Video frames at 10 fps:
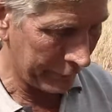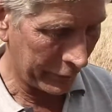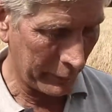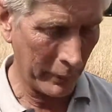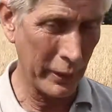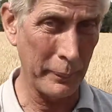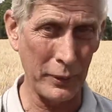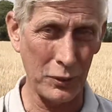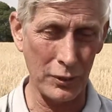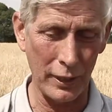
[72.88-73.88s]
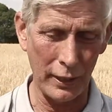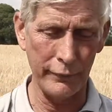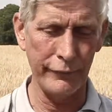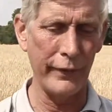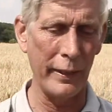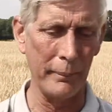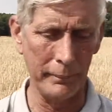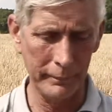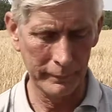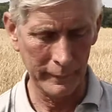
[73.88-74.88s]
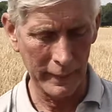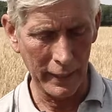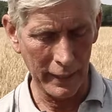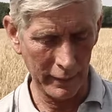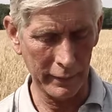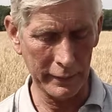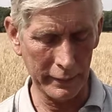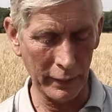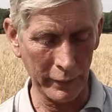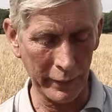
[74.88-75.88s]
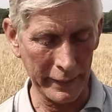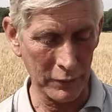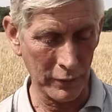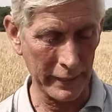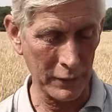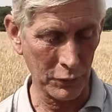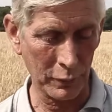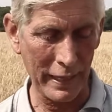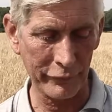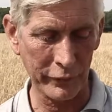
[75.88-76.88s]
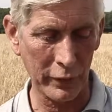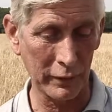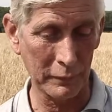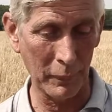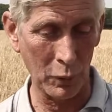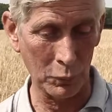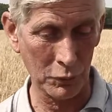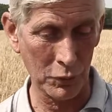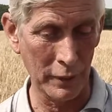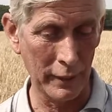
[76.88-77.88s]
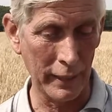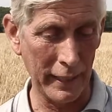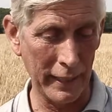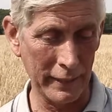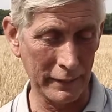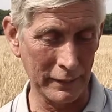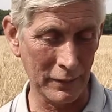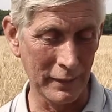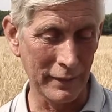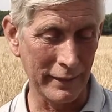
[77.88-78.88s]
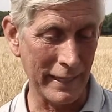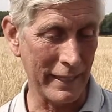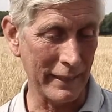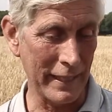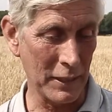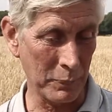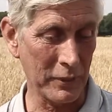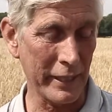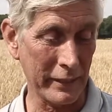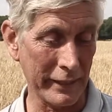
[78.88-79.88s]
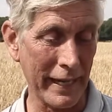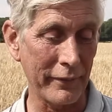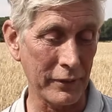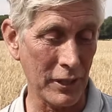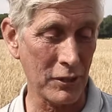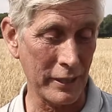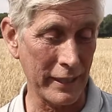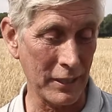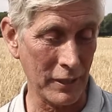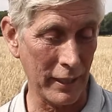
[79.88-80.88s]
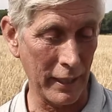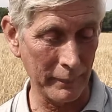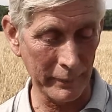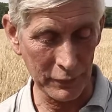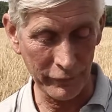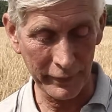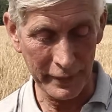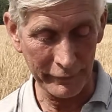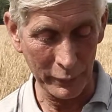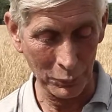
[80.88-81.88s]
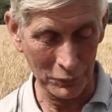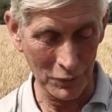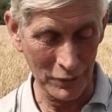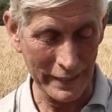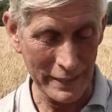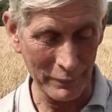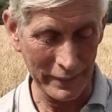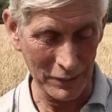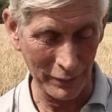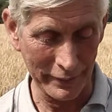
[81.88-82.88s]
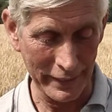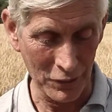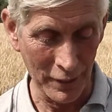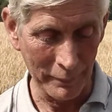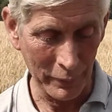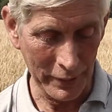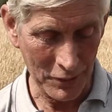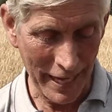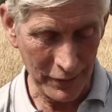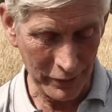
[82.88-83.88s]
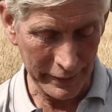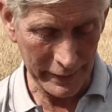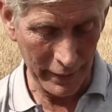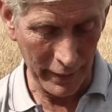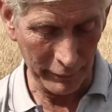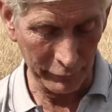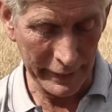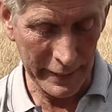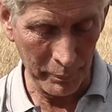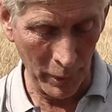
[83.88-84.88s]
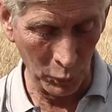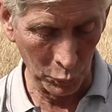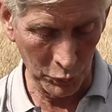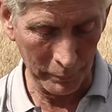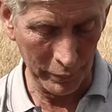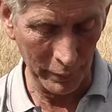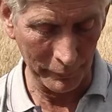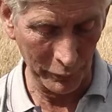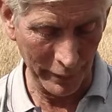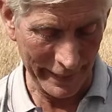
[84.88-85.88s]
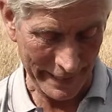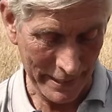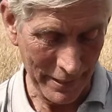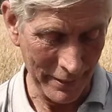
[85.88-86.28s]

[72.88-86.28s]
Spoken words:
for the purpose of going into these craft coloured malts. And its particular characteristic is it's very difficult to see when it's like this, but it's actually a really bold plump grain